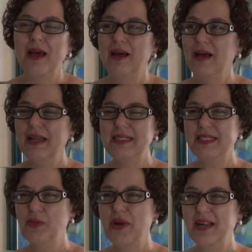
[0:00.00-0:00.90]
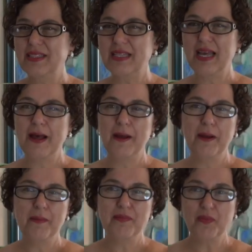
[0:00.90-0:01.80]
Uh, let's see what else.
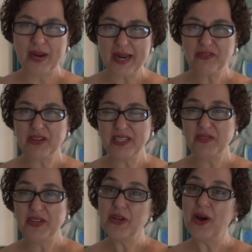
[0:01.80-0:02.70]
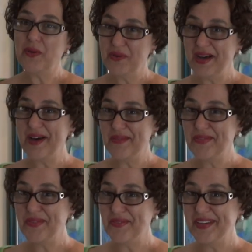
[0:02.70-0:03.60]
Um, right after this video, I will have a
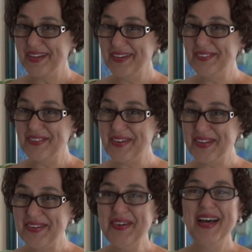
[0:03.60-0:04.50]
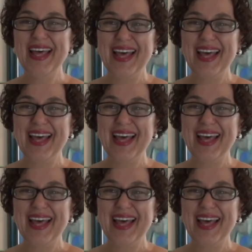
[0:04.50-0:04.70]
food video for you,